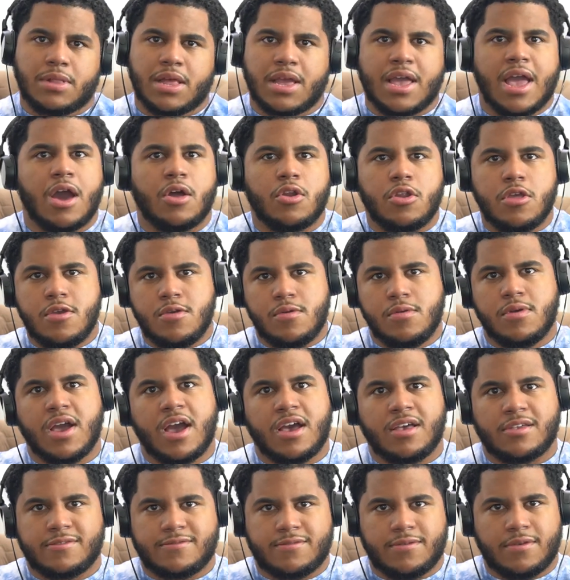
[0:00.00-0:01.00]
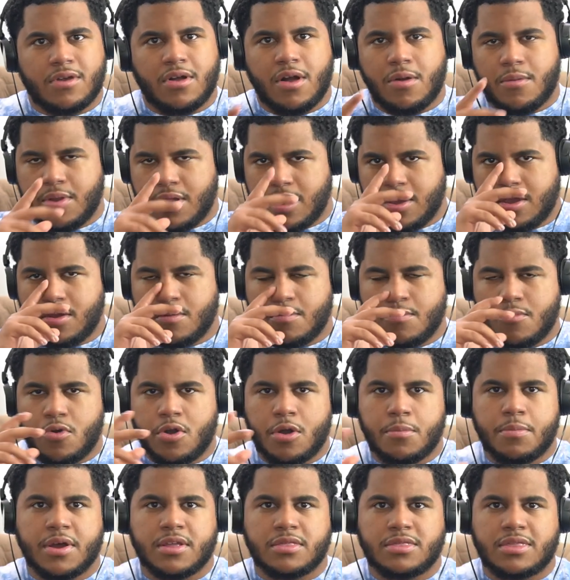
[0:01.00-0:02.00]
Like, how do you guys feel? I want to hear
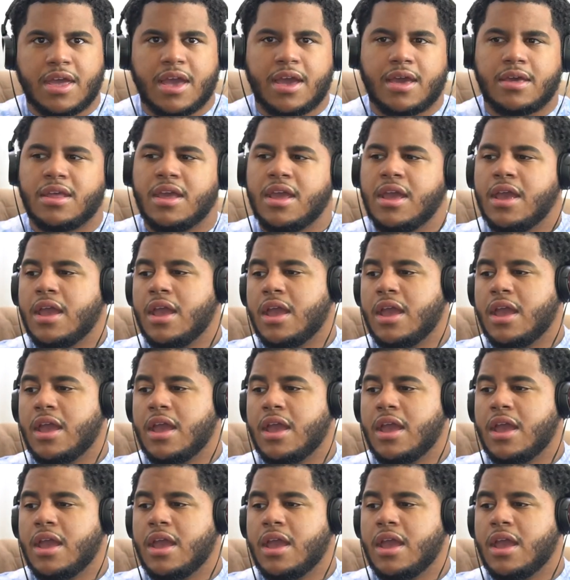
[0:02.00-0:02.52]
more about that.